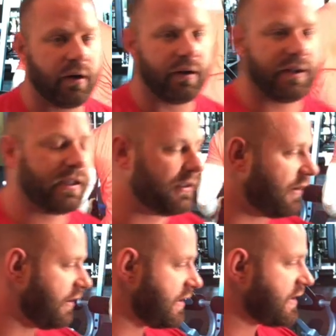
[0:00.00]

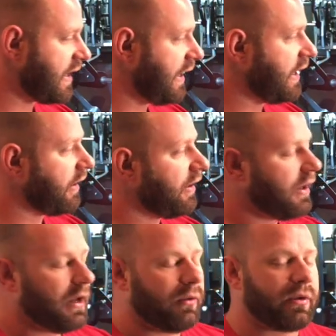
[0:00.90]
on the side here.
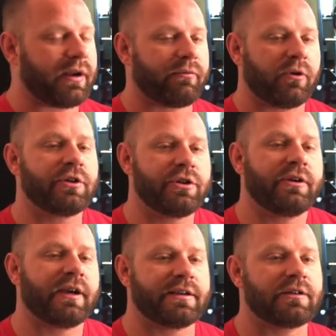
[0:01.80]
What I want you
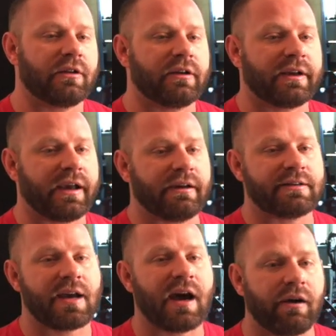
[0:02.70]
guys to look at
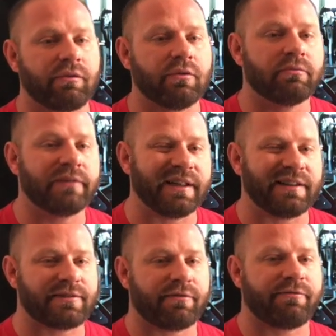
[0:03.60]
is how the width
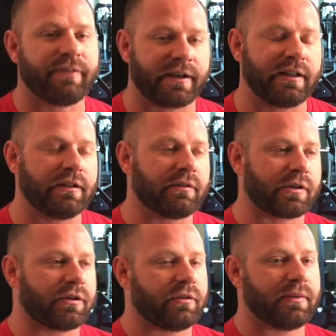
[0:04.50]
is affecting the
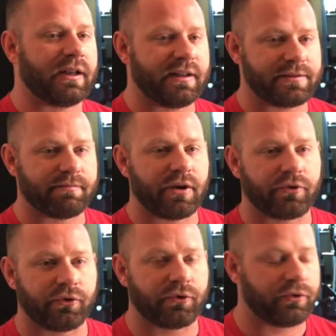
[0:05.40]
recruitment of these
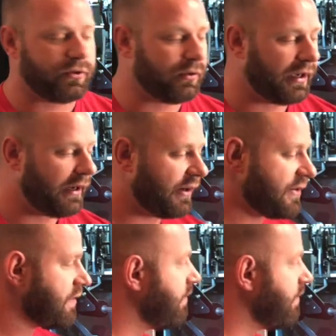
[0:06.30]
muscles. So two areas to